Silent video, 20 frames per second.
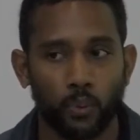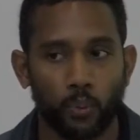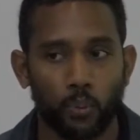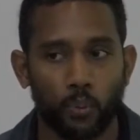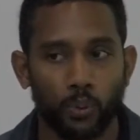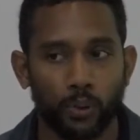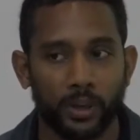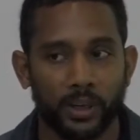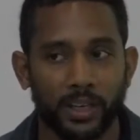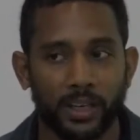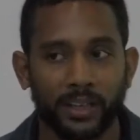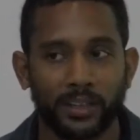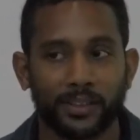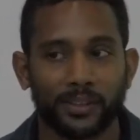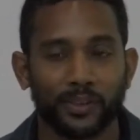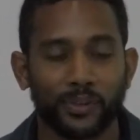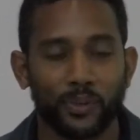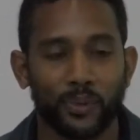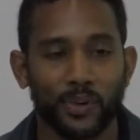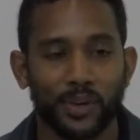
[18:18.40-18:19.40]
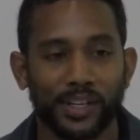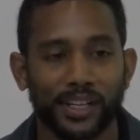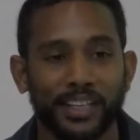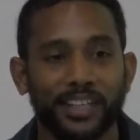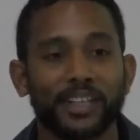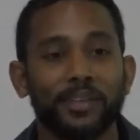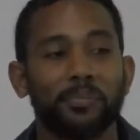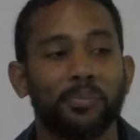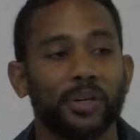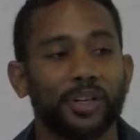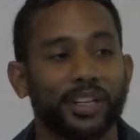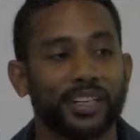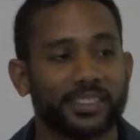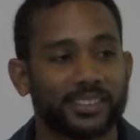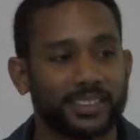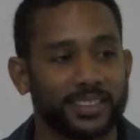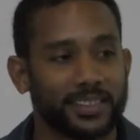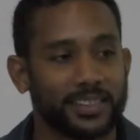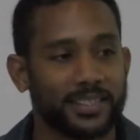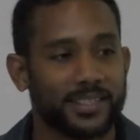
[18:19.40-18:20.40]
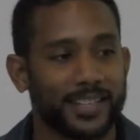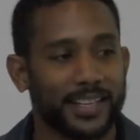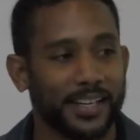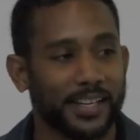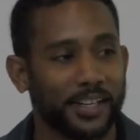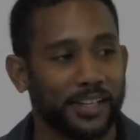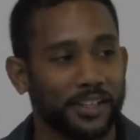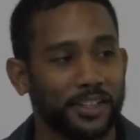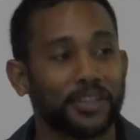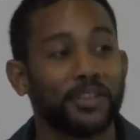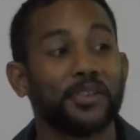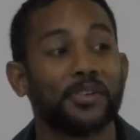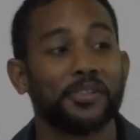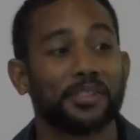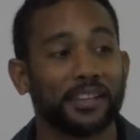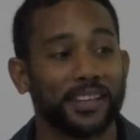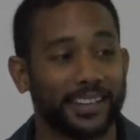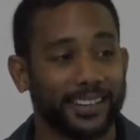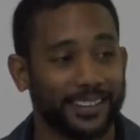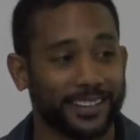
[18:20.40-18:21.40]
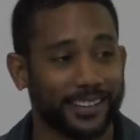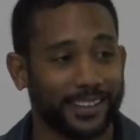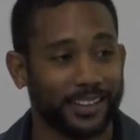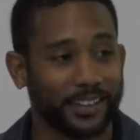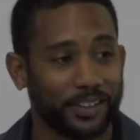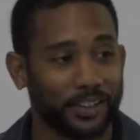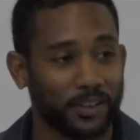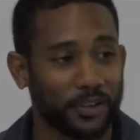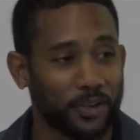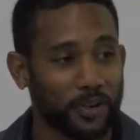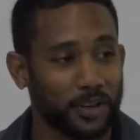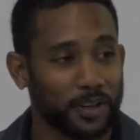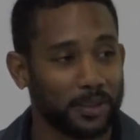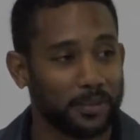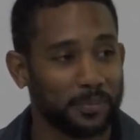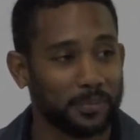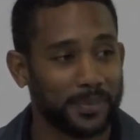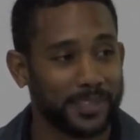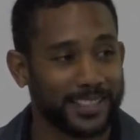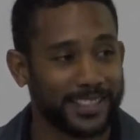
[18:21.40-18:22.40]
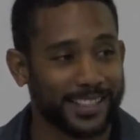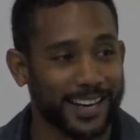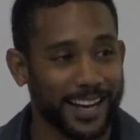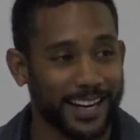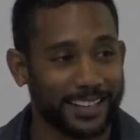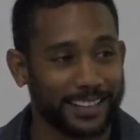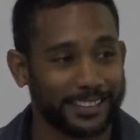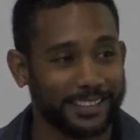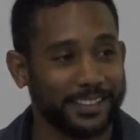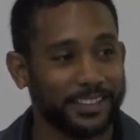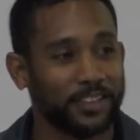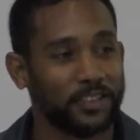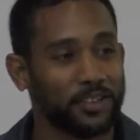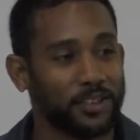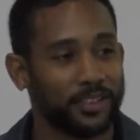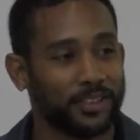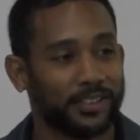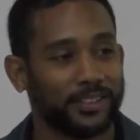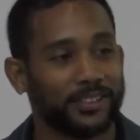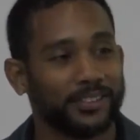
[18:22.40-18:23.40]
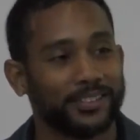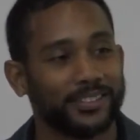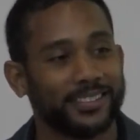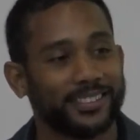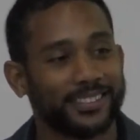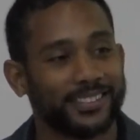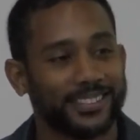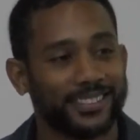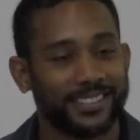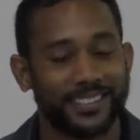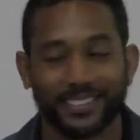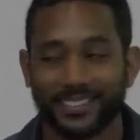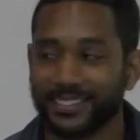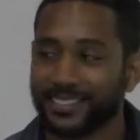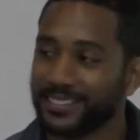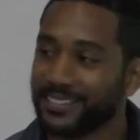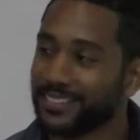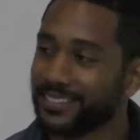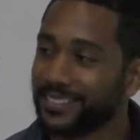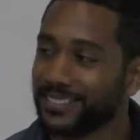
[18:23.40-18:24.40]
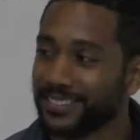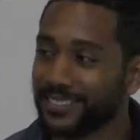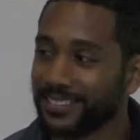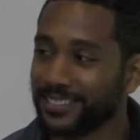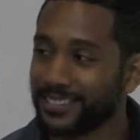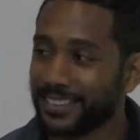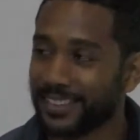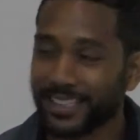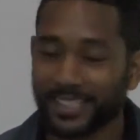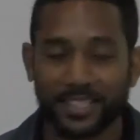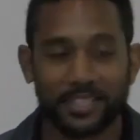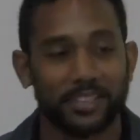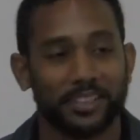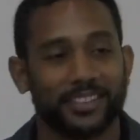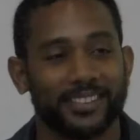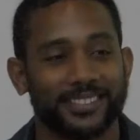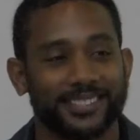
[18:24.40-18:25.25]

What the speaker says: would they good predictors do you think, in your personality or? Yes?